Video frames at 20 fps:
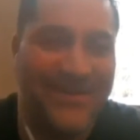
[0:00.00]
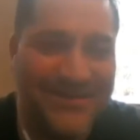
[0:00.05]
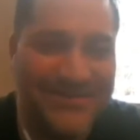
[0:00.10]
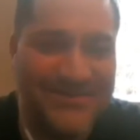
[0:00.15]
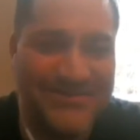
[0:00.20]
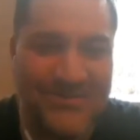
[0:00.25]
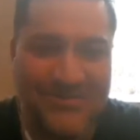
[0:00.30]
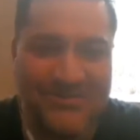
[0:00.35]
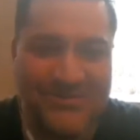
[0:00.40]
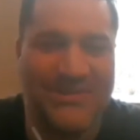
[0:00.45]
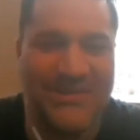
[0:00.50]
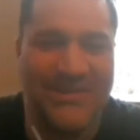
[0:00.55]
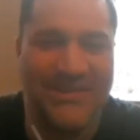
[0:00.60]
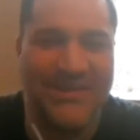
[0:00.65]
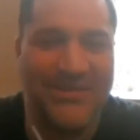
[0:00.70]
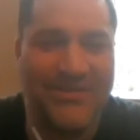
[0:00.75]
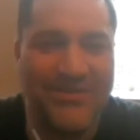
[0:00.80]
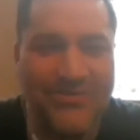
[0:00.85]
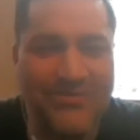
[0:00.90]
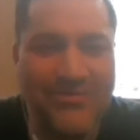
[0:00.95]
So
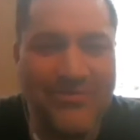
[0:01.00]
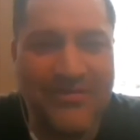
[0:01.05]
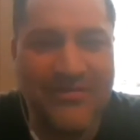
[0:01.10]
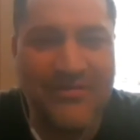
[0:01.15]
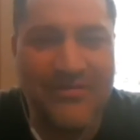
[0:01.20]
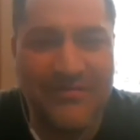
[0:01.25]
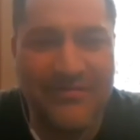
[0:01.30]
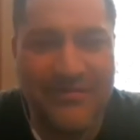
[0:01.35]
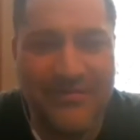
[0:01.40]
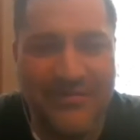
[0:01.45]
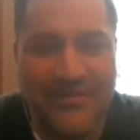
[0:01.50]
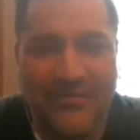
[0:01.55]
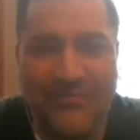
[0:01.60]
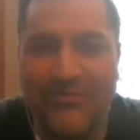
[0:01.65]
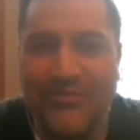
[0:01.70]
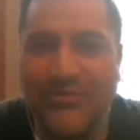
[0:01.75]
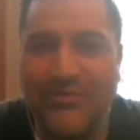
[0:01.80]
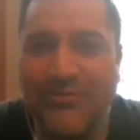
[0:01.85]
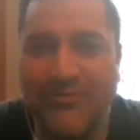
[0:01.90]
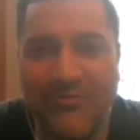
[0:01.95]
Oginga, you
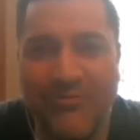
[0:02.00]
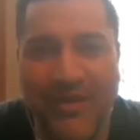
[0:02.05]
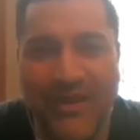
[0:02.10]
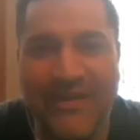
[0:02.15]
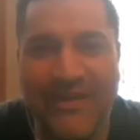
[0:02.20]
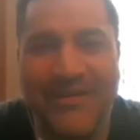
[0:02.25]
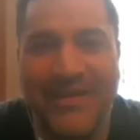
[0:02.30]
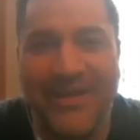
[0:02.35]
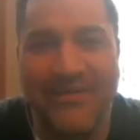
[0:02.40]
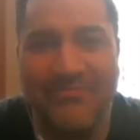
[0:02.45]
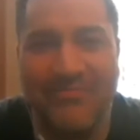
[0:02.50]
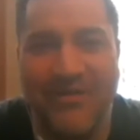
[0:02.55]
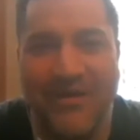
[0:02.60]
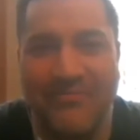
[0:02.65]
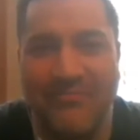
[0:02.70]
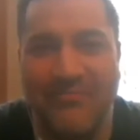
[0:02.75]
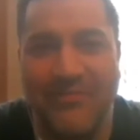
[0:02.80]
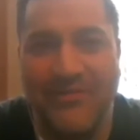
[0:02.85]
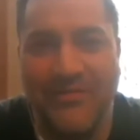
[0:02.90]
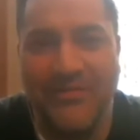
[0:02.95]
were ready to give
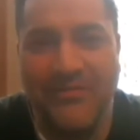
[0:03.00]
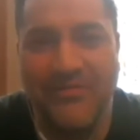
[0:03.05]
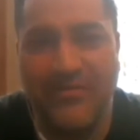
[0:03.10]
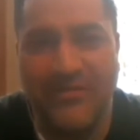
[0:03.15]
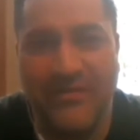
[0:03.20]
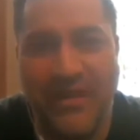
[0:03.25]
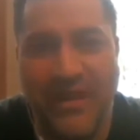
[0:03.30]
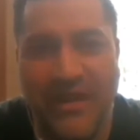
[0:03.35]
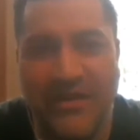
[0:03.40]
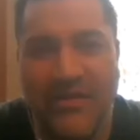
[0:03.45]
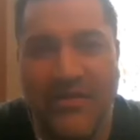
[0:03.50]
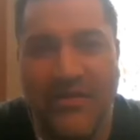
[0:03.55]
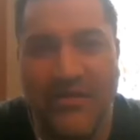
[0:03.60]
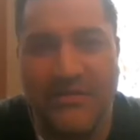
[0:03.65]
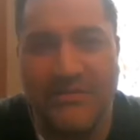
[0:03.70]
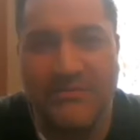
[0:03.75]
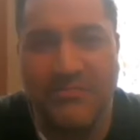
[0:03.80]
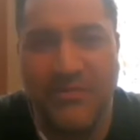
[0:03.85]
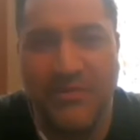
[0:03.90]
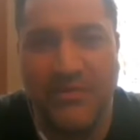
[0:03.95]
up. You were in that
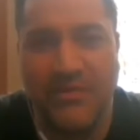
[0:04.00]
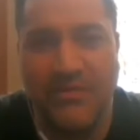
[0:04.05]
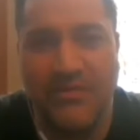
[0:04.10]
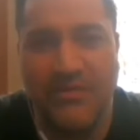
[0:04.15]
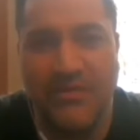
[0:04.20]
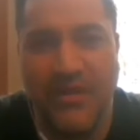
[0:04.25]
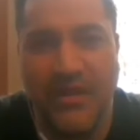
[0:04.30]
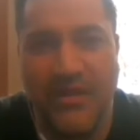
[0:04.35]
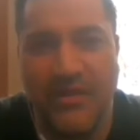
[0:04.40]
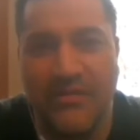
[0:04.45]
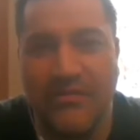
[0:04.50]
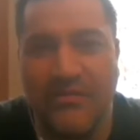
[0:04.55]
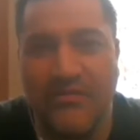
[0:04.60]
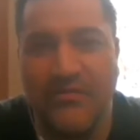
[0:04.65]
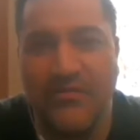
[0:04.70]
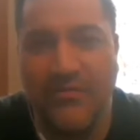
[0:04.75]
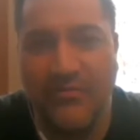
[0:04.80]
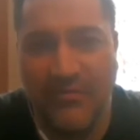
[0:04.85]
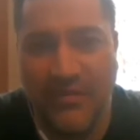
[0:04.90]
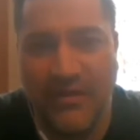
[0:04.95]
hospital and you
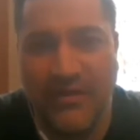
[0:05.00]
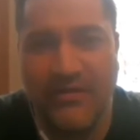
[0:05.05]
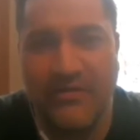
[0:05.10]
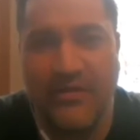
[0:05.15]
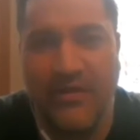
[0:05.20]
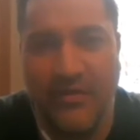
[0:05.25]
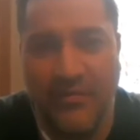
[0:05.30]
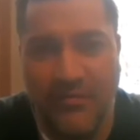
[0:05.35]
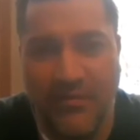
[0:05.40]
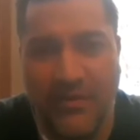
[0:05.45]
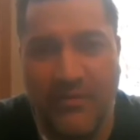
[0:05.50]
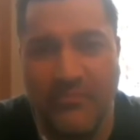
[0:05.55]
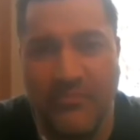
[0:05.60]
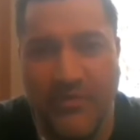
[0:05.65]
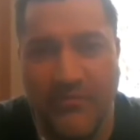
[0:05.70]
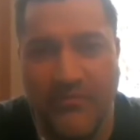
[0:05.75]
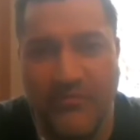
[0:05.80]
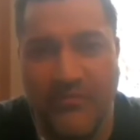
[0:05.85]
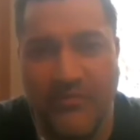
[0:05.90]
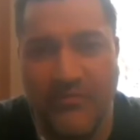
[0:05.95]
were ready to give up
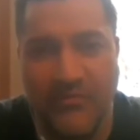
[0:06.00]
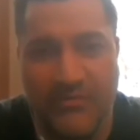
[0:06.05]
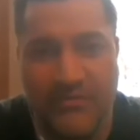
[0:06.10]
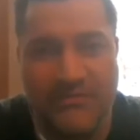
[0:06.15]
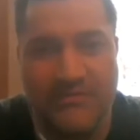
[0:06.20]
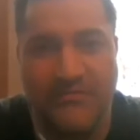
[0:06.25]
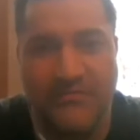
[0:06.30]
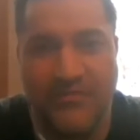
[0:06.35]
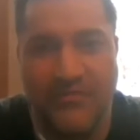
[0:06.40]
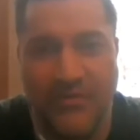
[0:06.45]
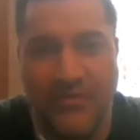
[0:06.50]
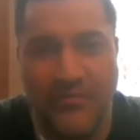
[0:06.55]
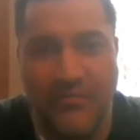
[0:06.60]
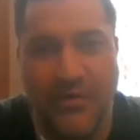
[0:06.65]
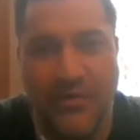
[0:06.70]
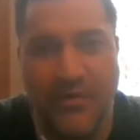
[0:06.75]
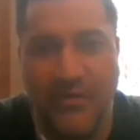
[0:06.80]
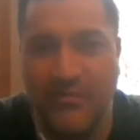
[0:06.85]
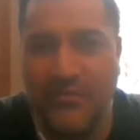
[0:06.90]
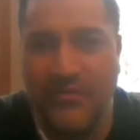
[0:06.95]
if it wasn't for your
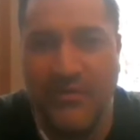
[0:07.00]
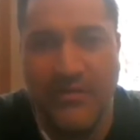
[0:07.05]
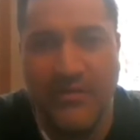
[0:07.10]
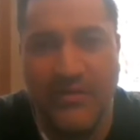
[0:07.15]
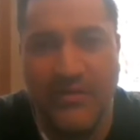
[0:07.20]
mom.